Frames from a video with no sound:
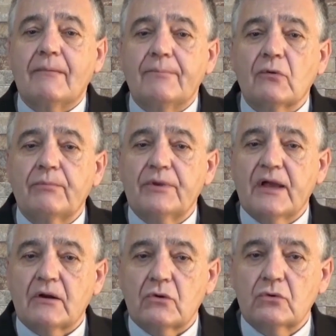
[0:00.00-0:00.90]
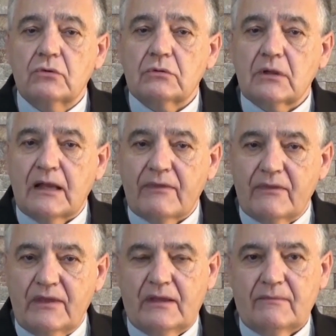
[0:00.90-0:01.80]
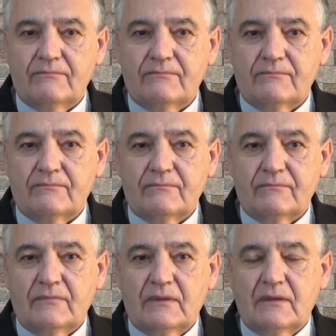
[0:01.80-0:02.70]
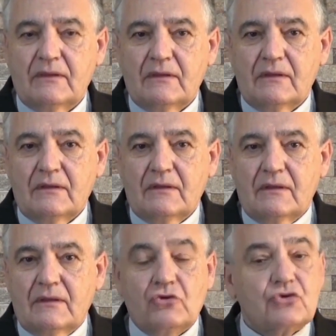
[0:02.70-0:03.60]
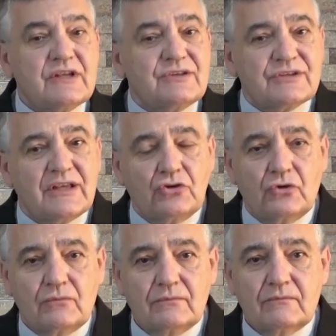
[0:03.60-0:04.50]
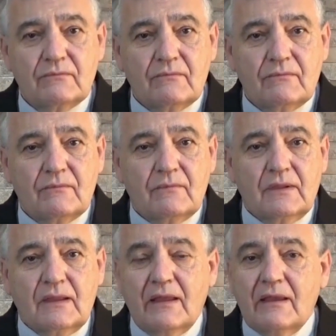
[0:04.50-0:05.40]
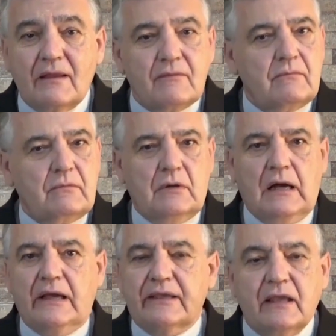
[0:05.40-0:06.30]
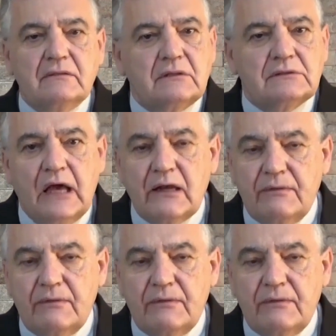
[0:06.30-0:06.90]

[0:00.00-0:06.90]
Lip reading: He taught us that the law that must govern our life is that of love,